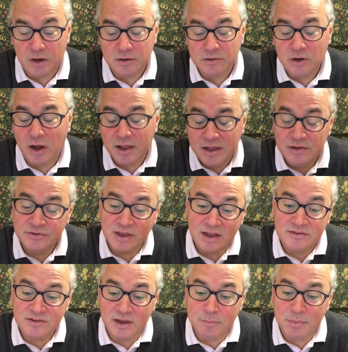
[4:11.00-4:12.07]
Not his
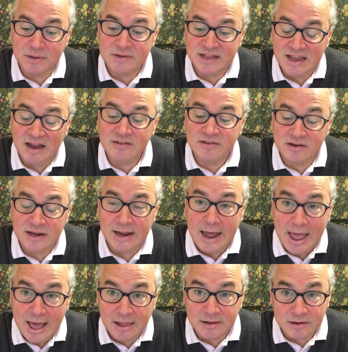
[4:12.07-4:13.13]
essay, but the essay
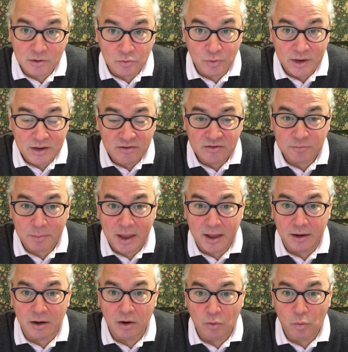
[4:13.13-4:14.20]
that Alan
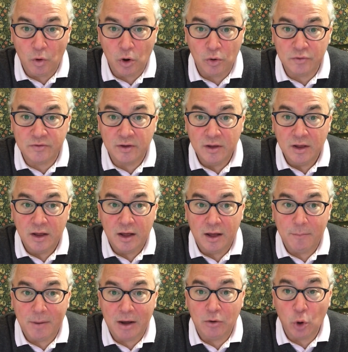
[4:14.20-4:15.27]
Greenspan wrote
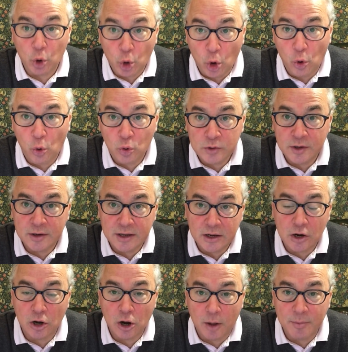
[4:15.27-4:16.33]
about gold and
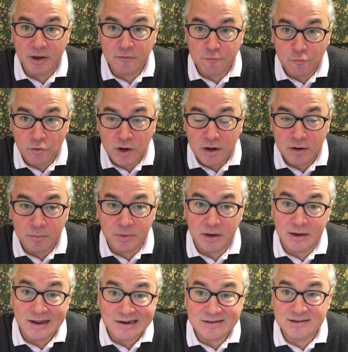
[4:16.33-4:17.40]
economic freedom
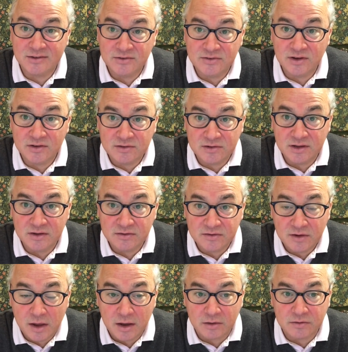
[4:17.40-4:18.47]
in
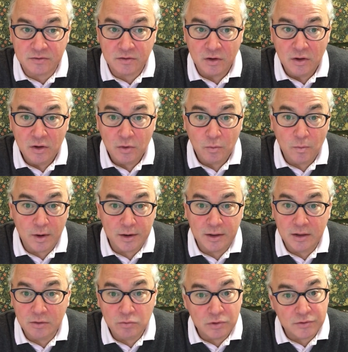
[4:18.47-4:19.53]
1966 when
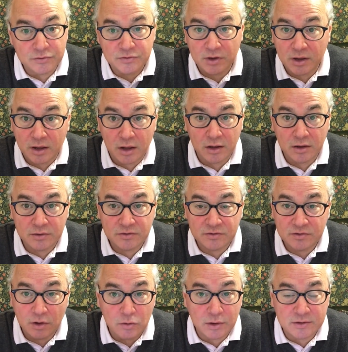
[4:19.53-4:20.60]
he was
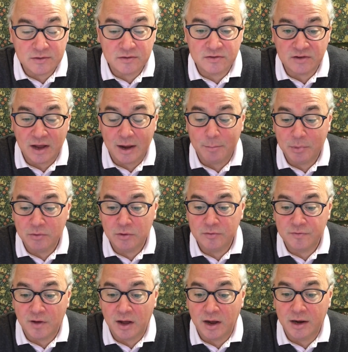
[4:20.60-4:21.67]
still a disciple
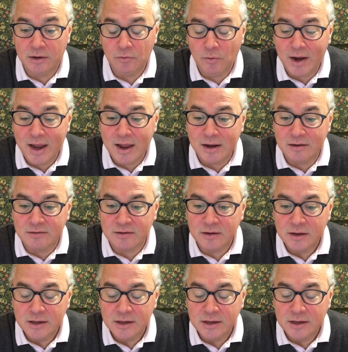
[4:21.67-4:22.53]
of Ayn Rand.